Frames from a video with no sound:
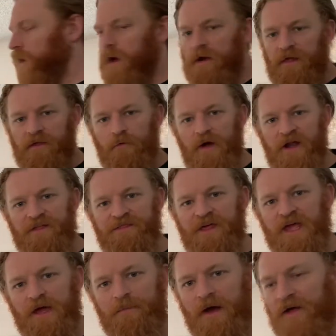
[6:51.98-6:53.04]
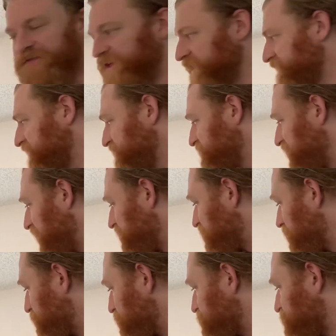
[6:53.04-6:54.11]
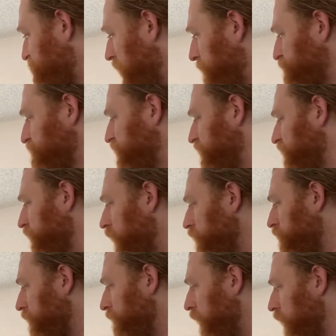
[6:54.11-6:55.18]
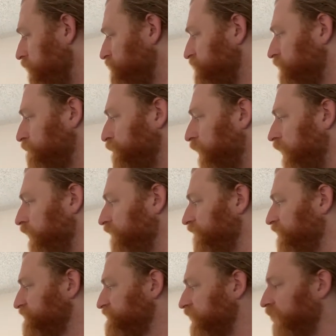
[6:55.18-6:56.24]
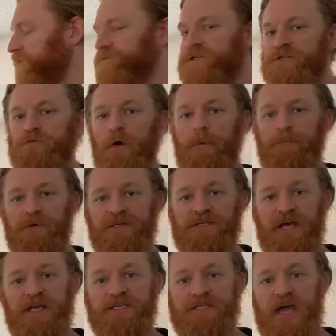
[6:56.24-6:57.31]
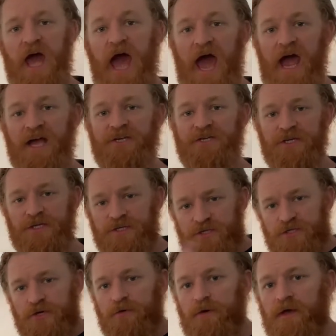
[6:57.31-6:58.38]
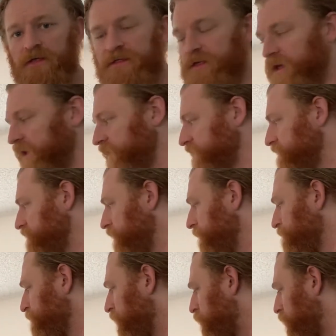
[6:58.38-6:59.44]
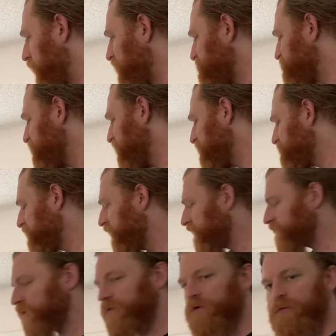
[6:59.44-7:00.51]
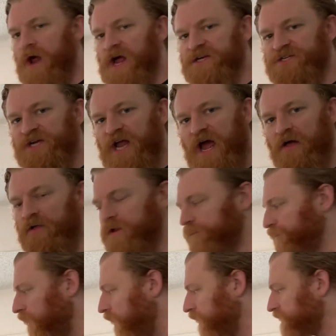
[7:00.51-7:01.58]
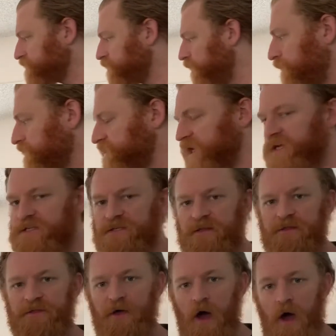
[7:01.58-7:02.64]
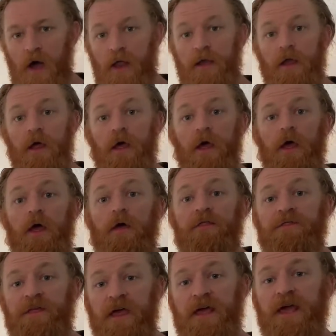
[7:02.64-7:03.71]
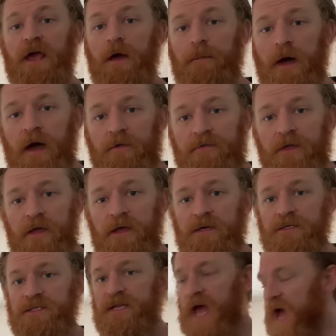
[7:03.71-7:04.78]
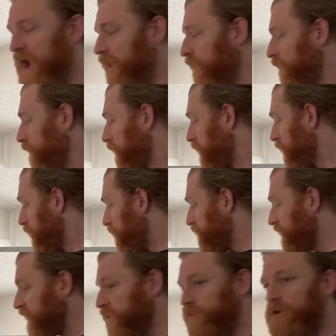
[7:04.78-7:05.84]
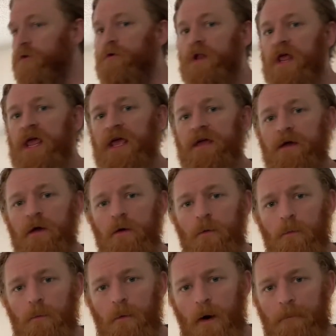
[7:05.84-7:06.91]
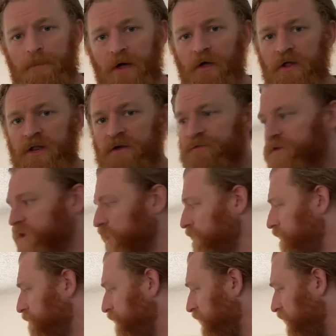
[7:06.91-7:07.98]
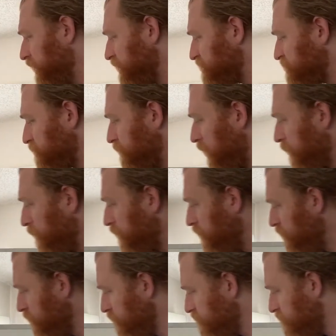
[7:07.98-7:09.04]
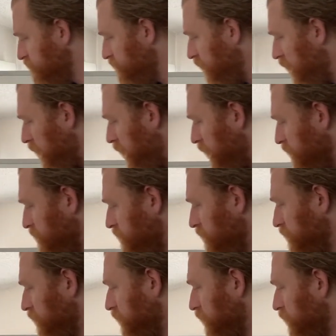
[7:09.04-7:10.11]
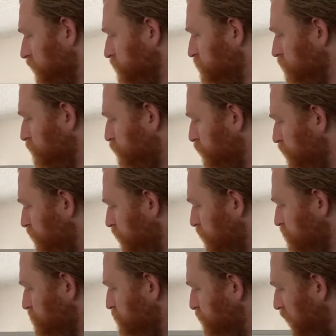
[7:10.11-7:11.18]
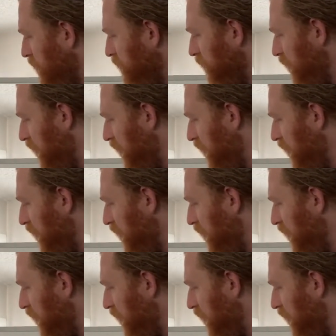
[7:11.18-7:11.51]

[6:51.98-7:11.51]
Another way to think about this is that the perception and locomotion part of ourselves is what pertains to action, doing things, whereas the intellect or the rationality part is pertains to thought, thinking about things. Now, the unique ability of the human being is to be able to use thought to produce better